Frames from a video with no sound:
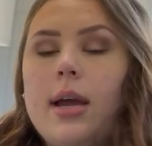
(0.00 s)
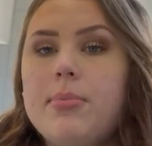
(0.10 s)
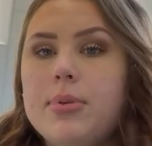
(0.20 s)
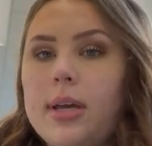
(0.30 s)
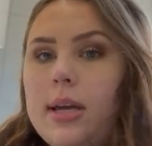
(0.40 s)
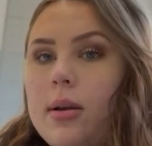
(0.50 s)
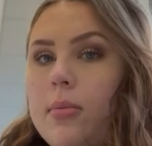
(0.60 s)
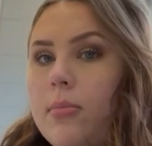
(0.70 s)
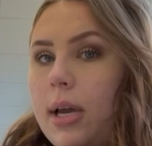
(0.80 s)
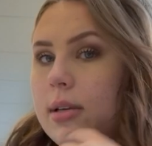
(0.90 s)
I plan
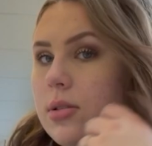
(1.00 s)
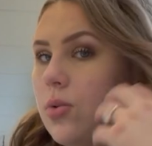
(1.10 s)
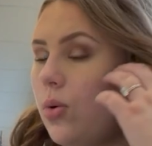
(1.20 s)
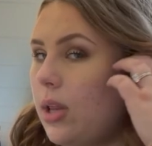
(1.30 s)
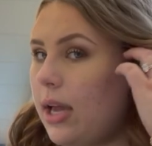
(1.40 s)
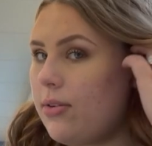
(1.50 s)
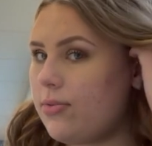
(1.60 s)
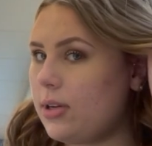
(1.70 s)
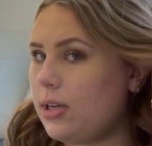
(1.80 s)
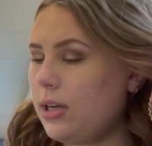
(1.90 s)
my school life
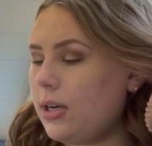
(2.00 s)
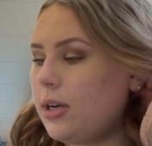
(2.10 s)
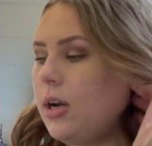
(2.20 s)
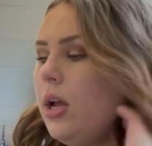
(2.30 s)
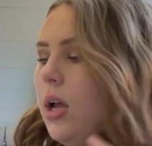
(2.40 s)
in here.